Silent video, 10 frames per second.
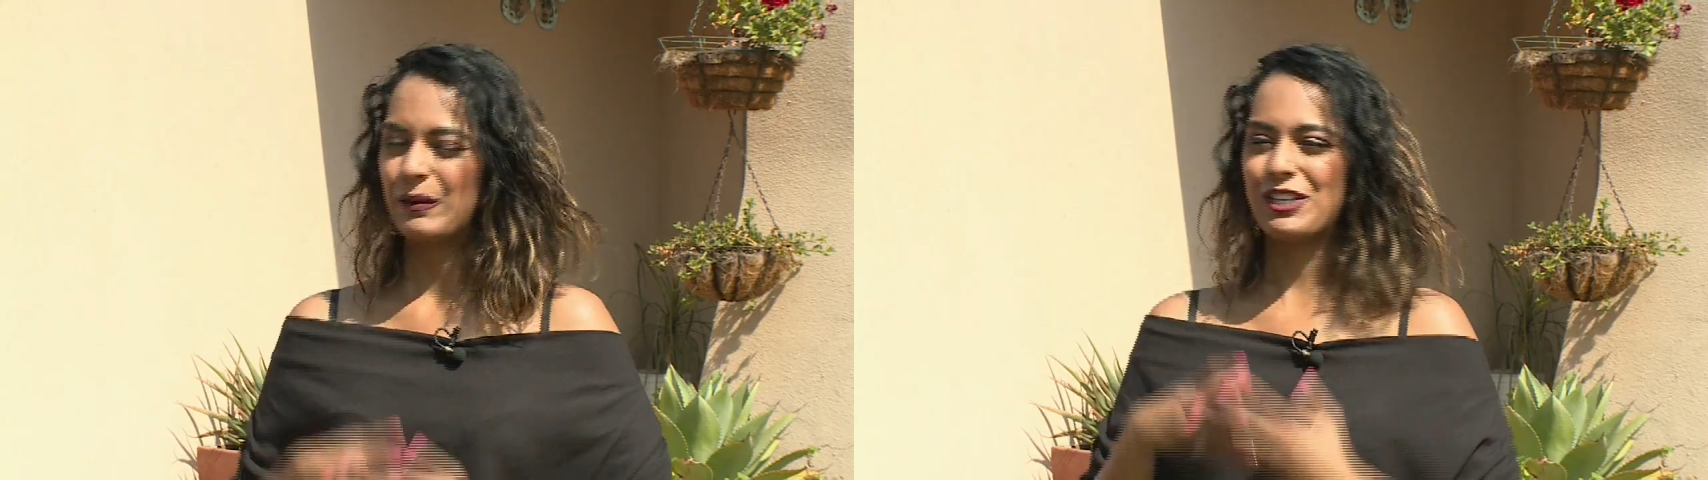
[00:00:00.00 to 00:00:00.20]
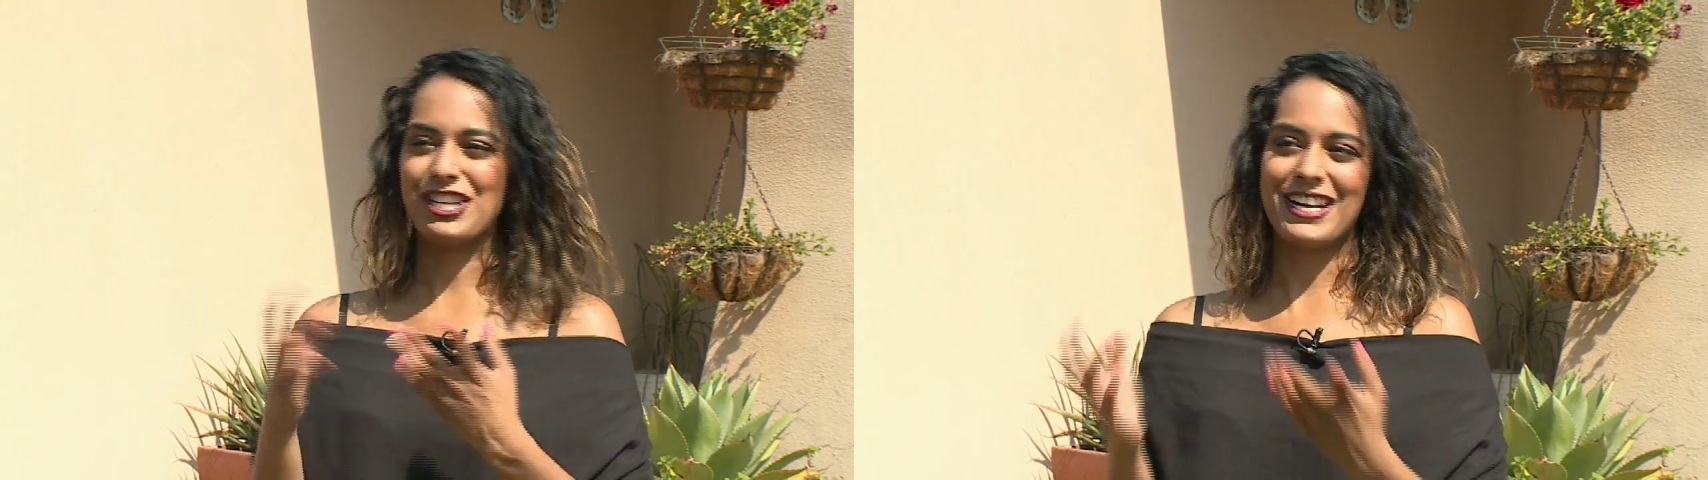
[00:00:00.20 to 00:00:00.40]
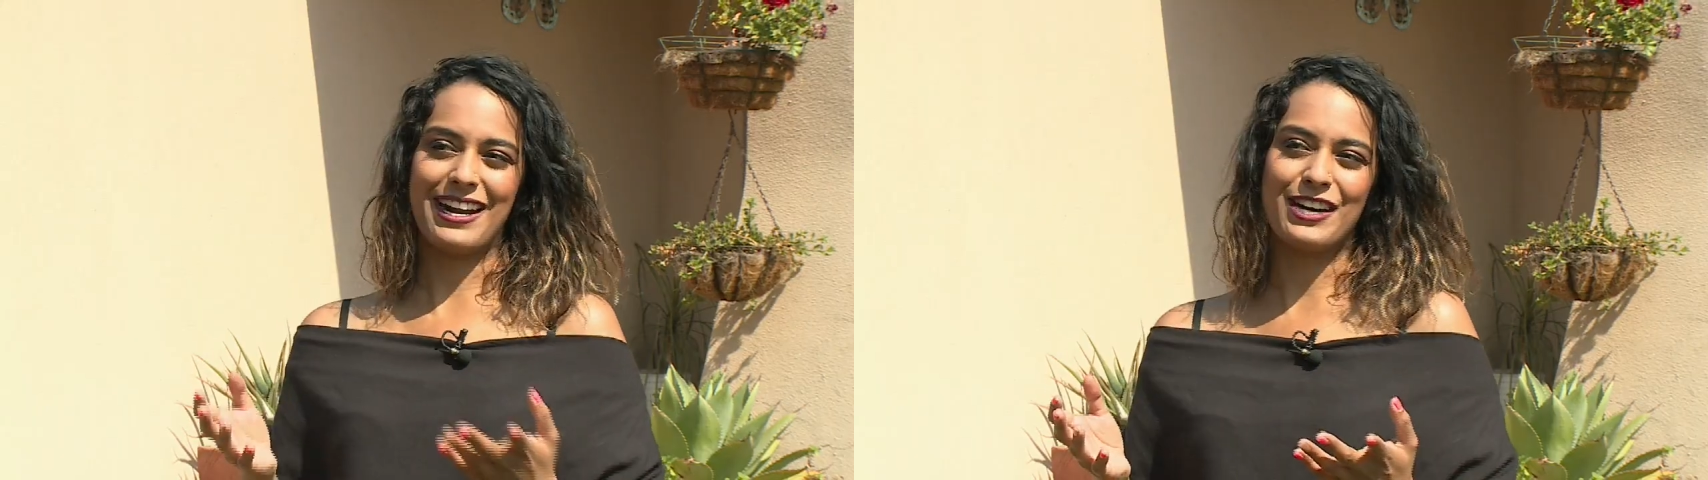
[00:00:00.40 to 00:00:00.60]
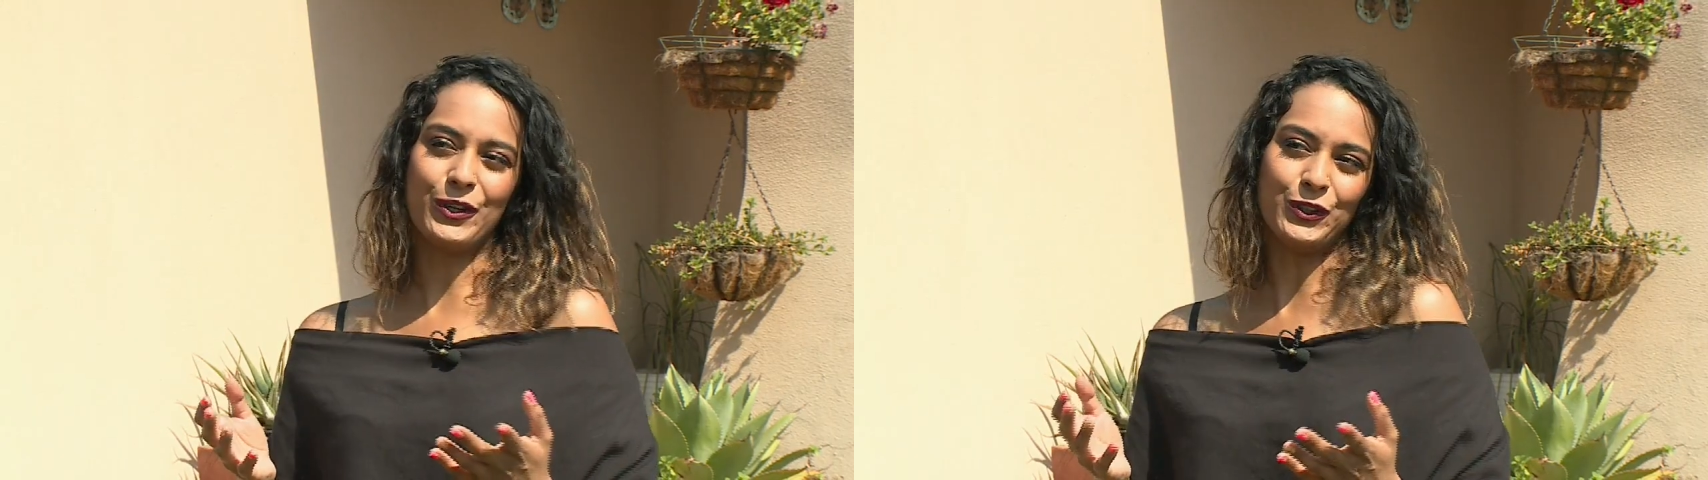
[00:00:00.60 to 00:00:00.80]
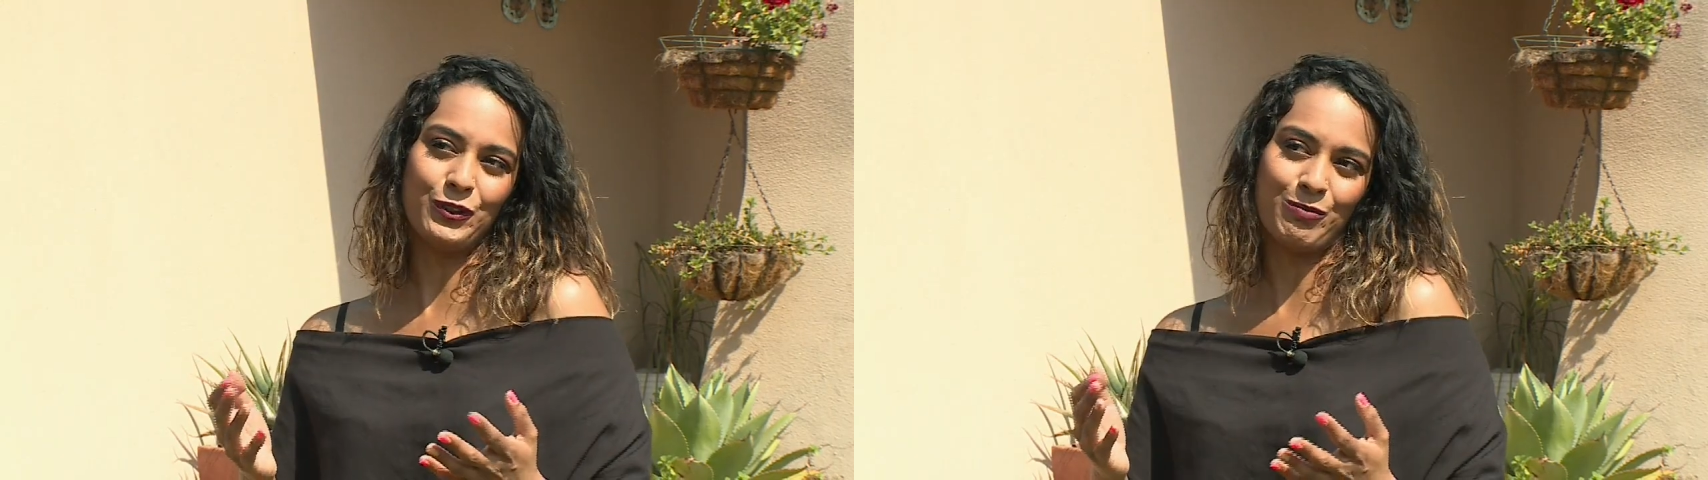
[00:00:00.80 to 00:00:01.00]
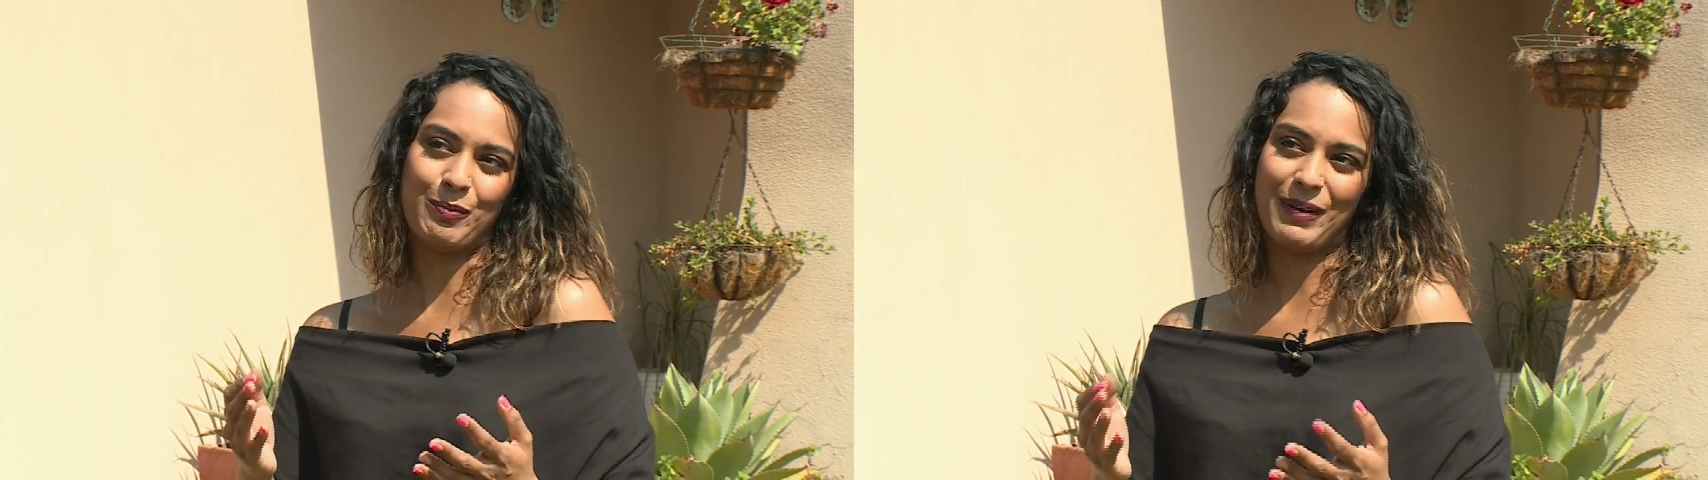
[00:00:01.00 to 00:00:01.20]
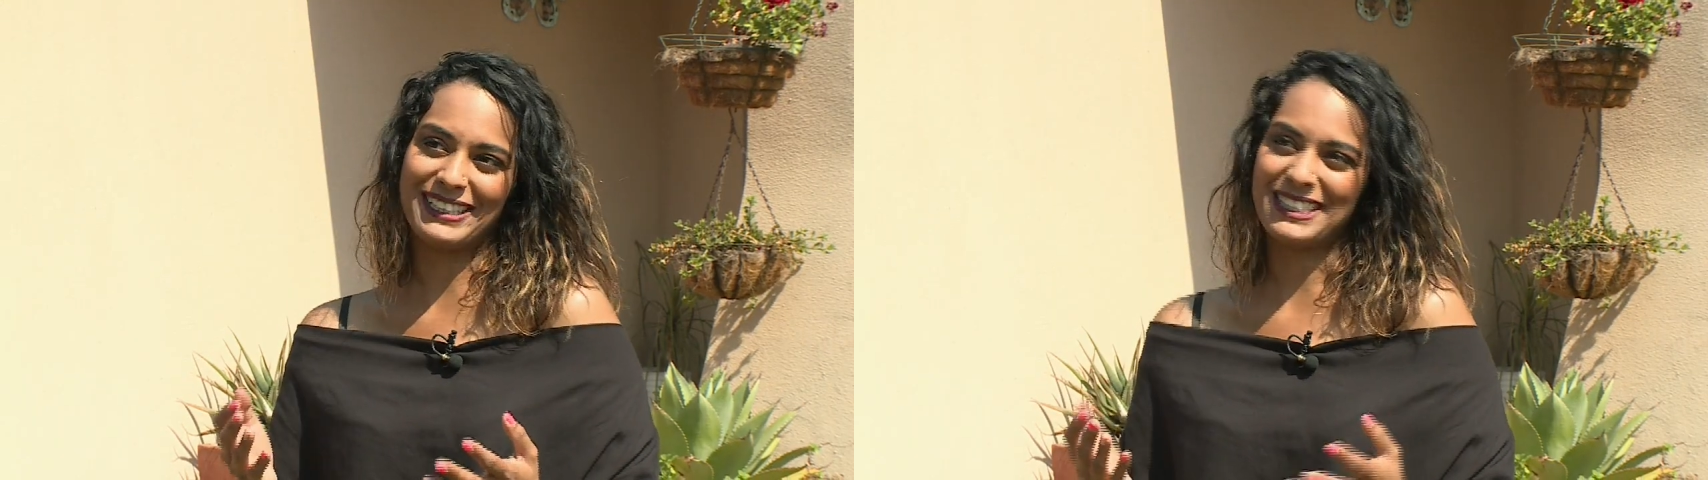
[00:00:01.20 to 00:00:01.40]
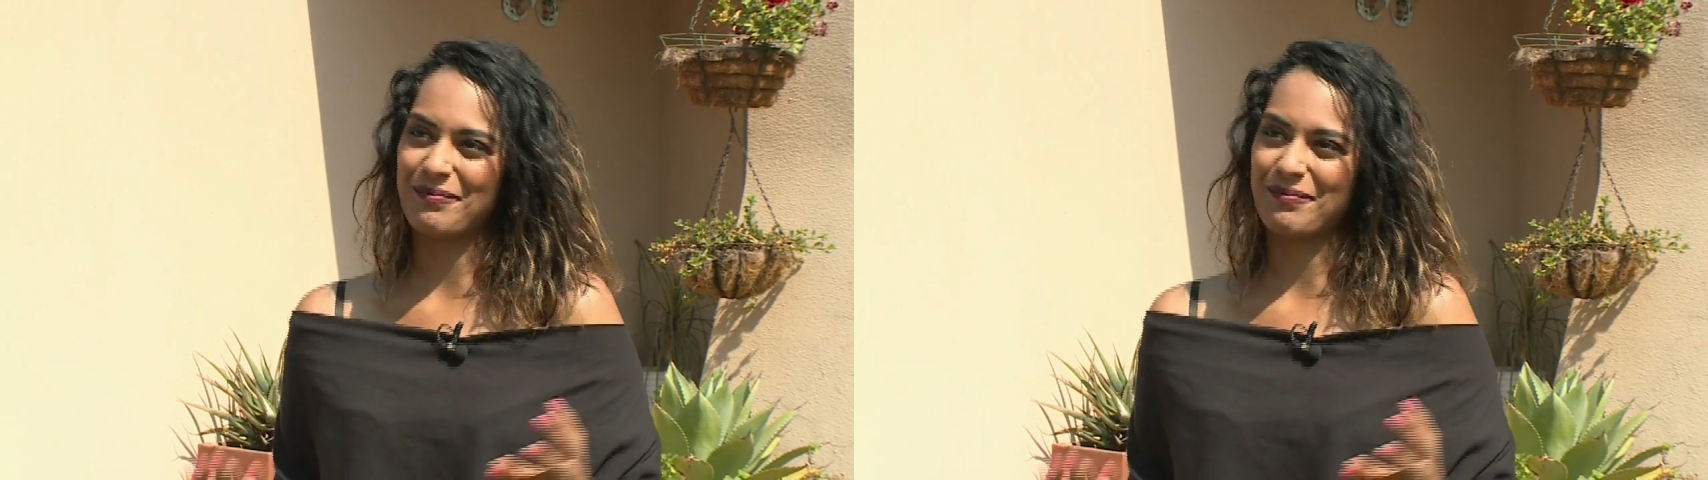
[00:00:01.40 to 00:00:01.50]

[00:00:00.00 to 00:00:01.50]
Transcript: Richard, and I know you've prepared